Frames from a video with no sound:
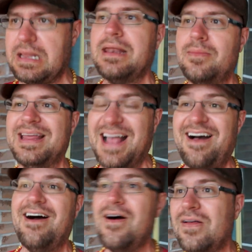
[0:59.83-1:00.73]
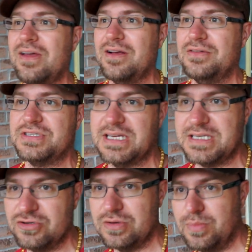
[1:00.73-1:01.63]
I'm like, oh, there goes
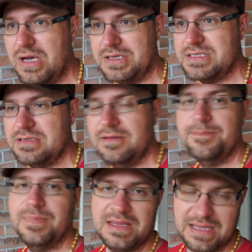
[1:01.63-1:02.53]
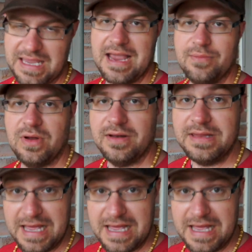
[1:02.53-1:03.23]
600 bucks the camera.